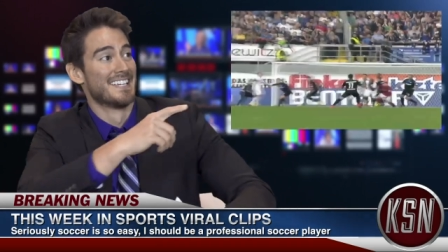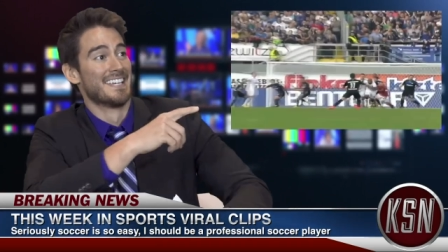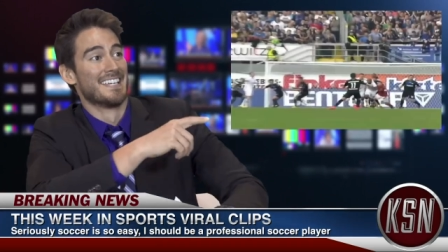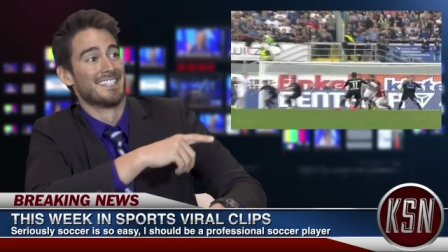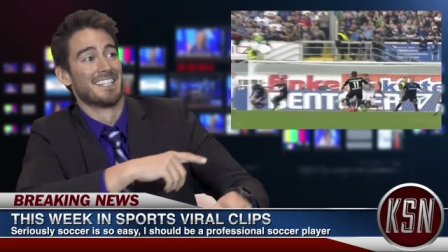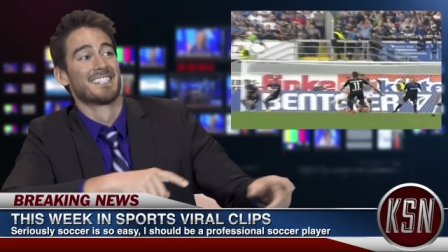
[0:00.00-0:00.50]

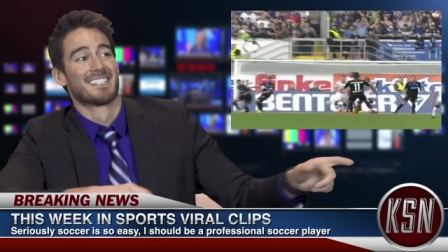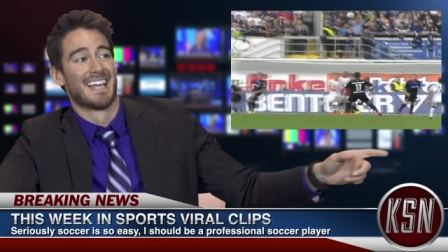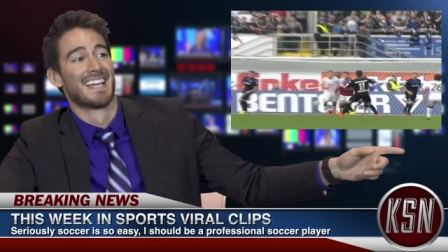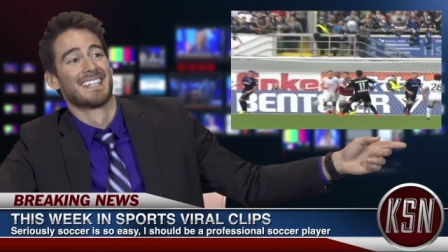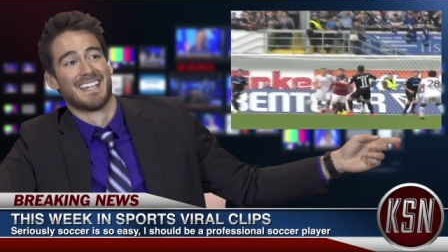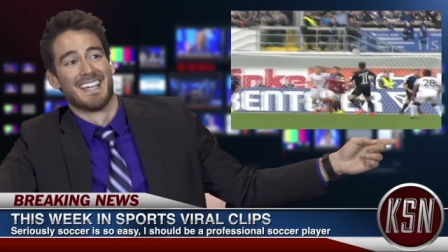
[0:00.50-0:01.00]
Just
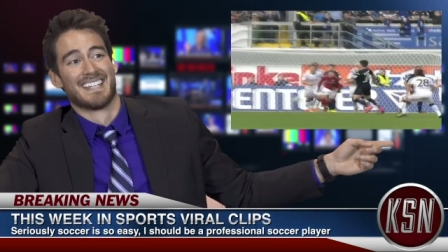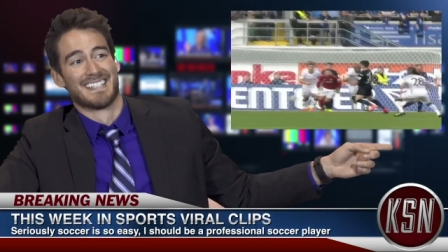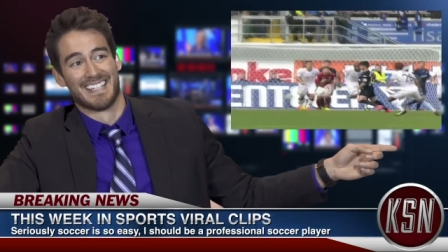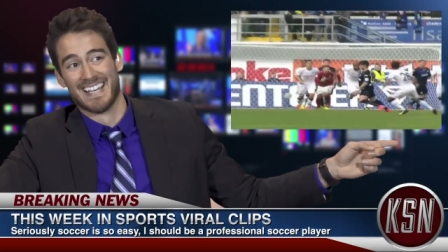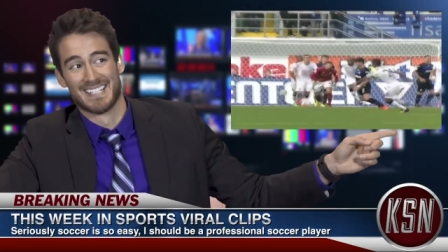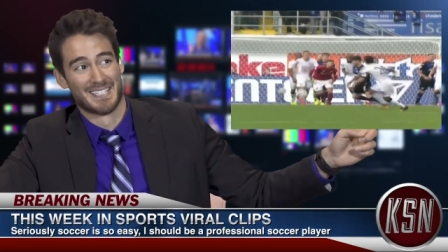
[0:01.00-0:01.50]
like
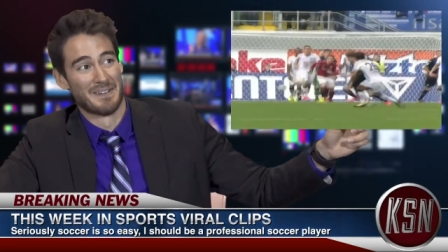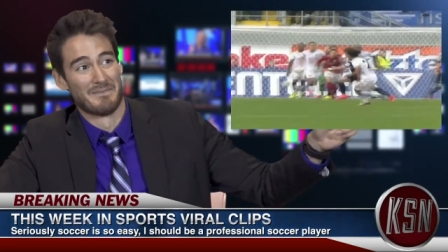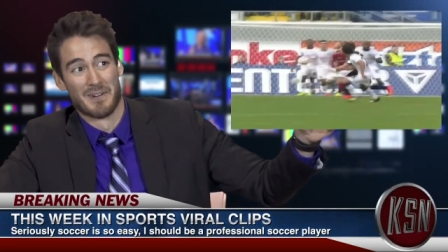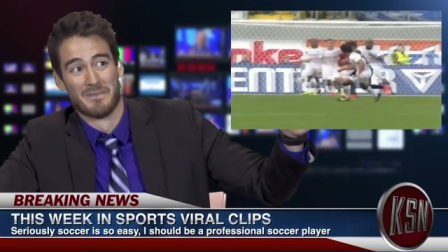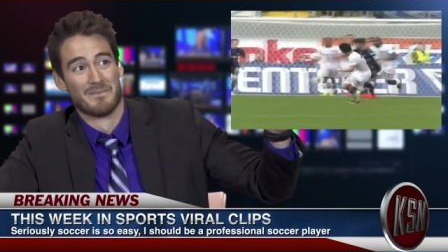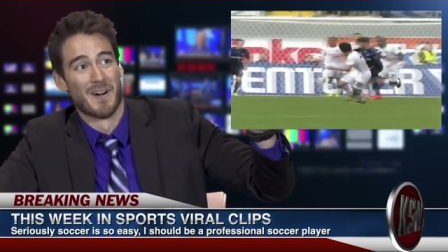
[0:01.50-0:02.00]
kicks
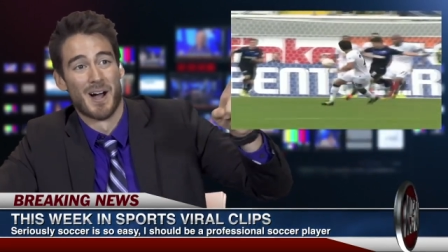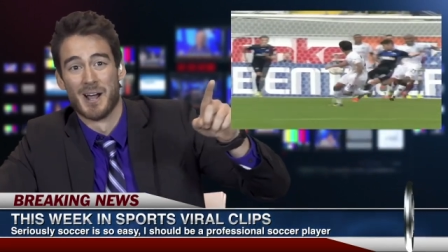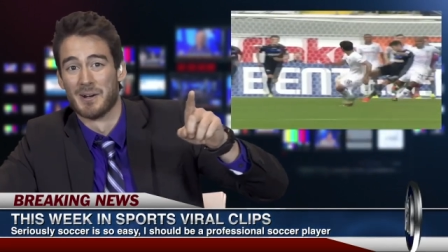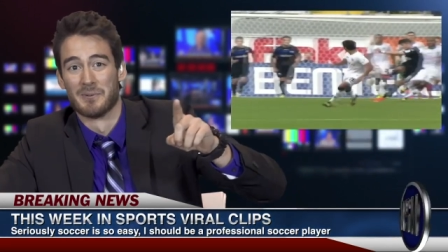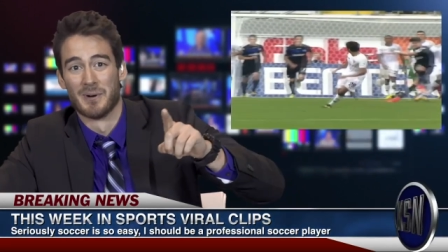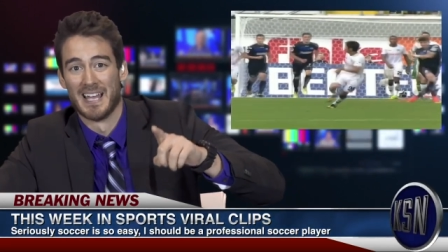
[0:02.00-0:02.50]
it from
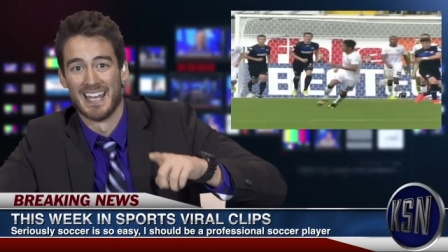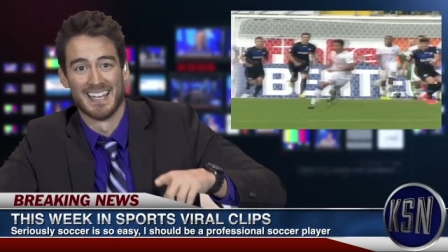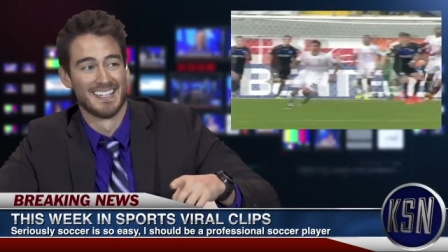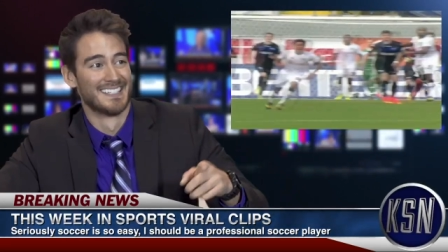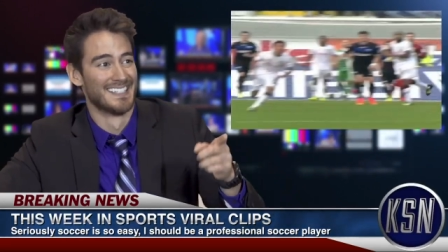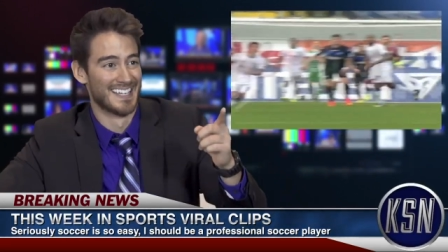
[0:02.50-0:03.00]
far
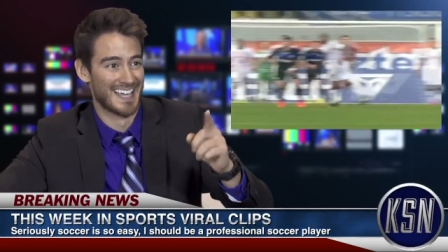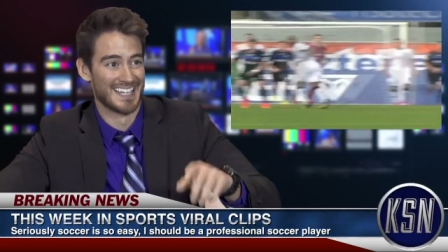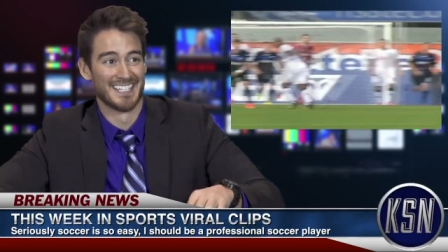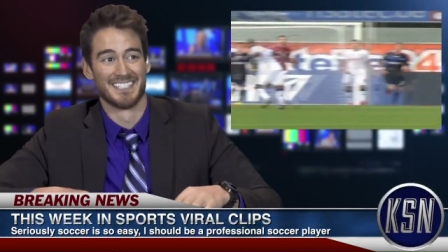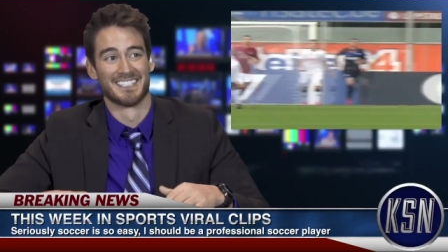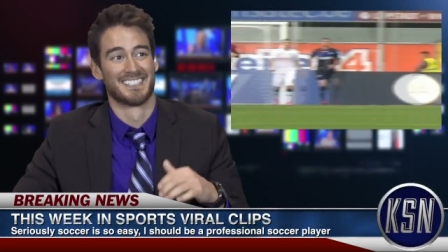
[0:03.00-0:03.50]
away, and
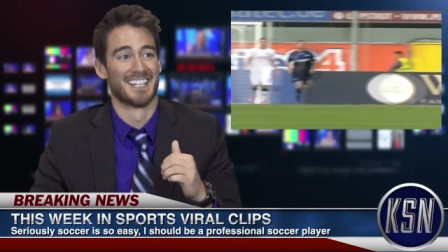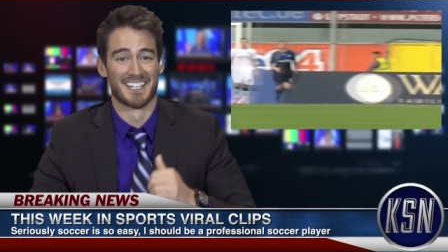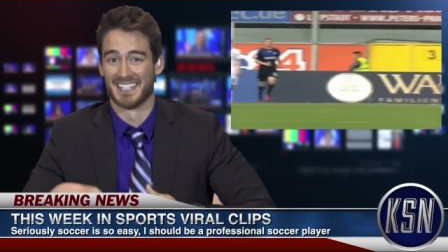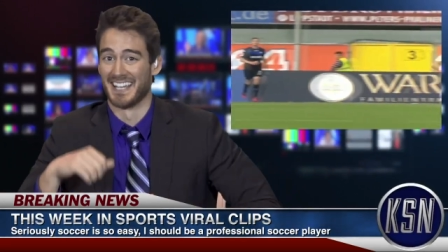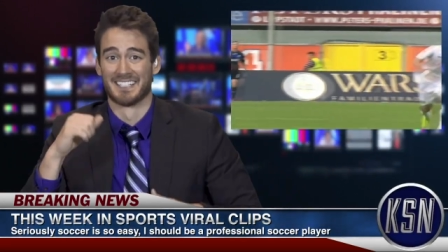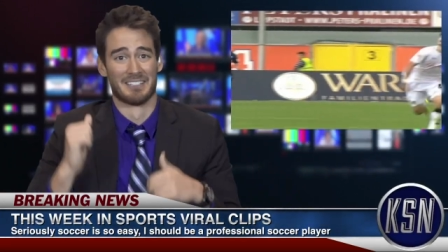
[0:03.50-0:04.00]
the guy's
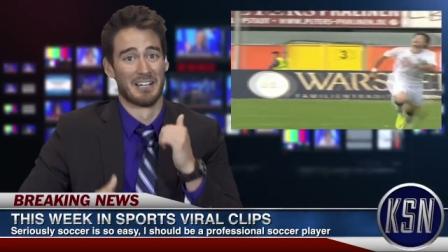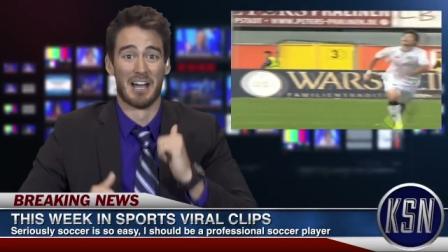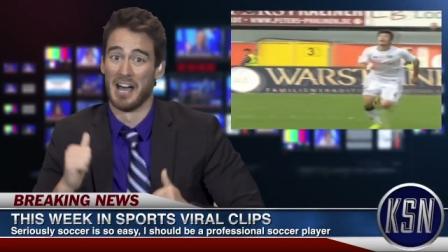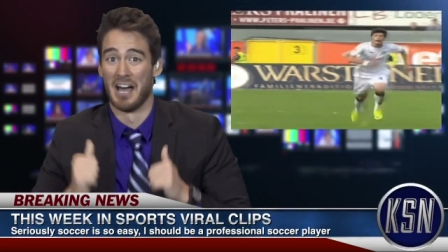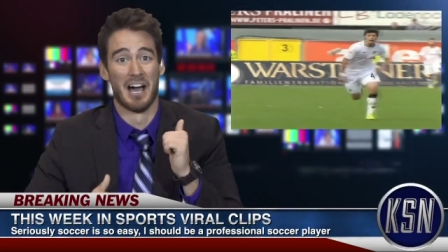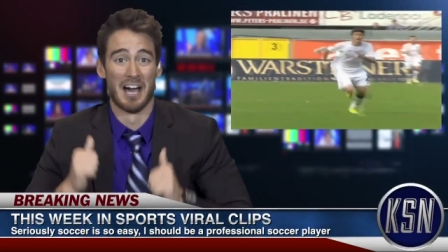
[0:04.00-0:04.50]
just like,
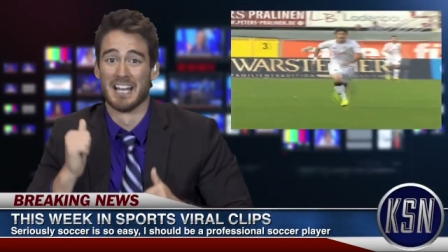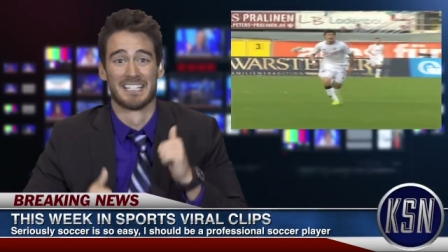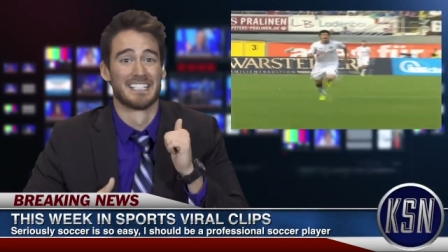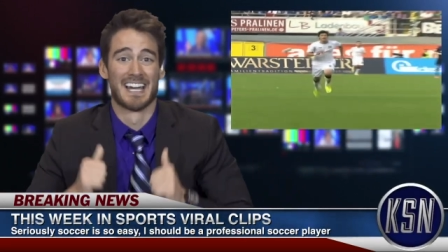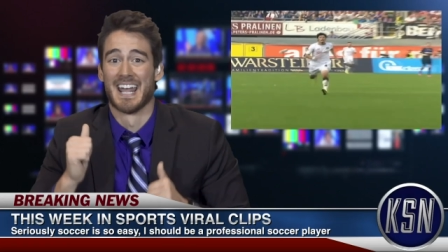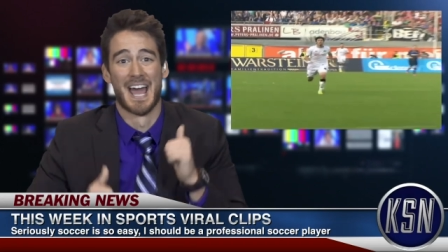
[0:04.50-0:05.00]
ah,
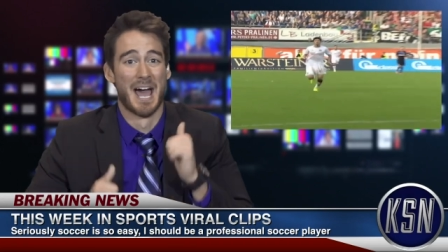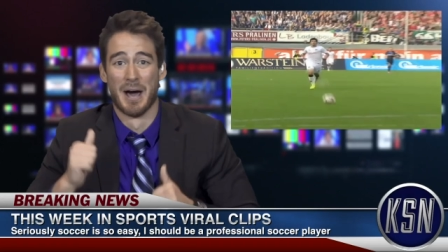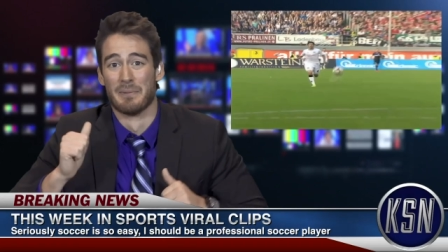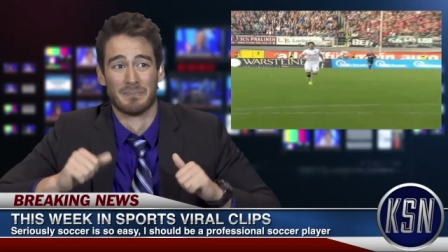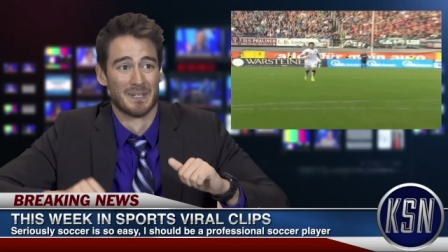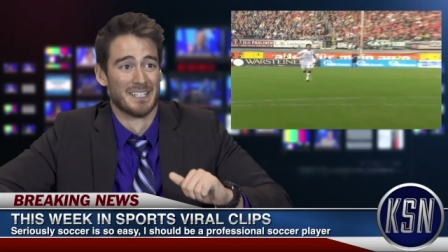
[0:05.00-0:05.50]
got God
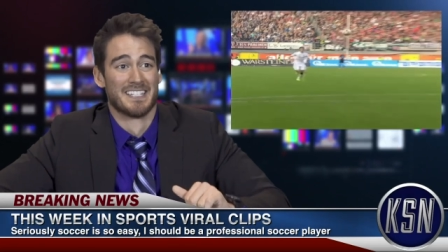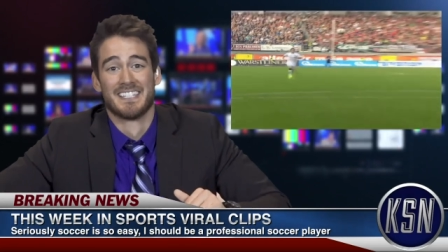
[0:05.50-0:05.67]
help,